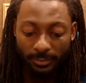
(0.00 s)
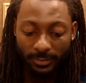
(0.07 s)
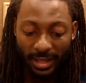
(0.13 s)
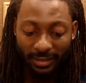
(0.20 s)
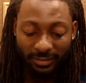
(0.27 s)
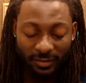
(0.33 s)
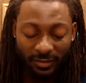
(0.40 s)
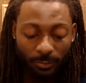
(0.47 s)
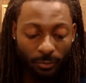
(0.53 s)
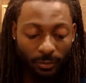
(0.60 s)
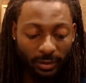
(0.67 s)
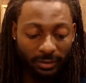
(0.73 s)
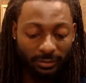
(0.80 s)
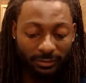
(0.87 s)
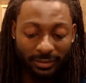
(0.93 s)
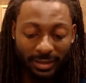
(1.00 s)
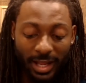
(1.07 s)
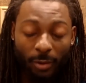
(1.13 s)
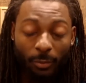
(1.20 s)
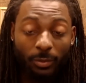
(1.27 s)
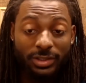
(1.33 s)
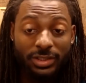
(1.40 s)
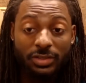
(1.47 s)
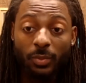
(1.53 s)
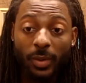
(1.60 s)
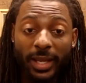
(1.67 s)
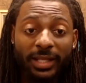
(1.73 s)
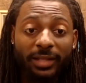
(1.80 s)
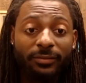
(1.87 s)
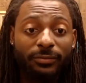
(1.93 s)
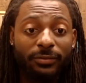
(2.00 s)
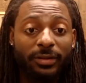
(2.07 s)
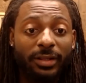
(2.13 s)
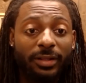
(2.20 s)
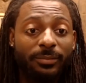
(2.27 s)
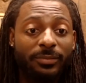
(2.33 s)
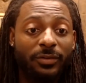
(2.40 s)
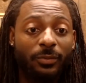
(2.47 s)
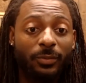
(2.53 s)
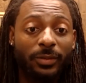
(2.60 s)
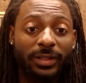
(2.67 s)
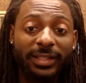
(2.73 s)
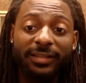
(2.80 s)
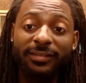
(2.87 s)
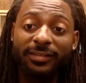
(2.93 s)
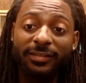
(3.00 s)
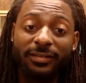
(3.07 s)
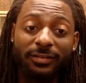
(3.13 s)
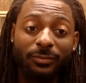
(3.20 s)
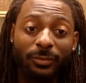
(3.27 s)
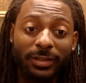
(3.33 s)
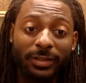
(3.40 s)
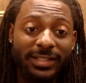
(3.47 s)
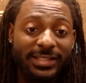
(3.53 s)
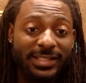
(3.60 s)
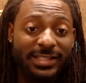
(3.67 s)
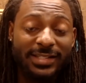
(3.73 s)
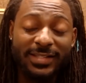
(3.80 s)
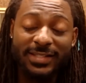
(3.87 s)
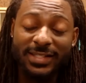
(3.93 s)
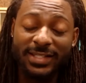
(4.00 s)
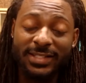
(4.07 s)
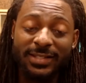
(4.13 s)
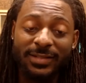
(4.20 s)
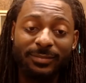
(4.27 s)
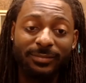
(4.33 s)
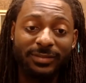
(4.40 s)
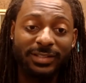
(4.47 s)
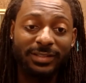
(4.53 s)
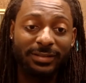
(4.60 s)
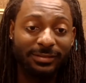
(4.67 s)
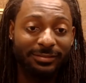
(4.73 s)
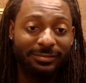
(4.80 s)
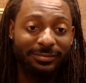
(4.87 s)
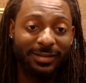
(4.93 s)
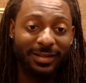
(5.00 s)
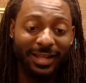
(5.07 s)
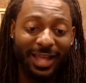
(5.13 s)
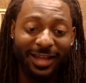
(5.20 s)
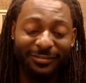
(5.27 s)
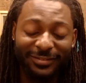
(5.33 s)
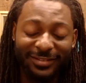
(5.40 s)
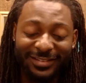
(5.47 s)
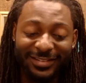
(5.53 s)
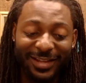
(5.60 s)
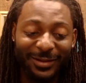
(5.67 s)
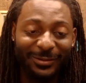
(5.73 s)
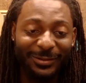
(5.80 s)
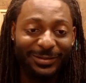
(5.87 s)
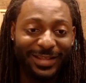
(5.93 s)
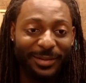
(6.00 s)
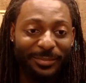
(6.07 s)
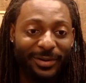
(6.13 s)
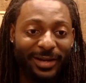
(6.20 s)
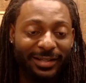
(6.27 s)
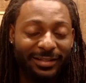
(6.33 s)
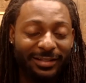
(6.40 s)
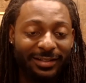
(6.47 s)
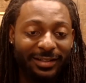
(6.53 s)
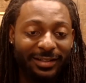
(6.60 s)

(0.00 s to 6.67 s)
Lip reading: At this point, now we're just waiting for them to release it to the system, to have us download that button.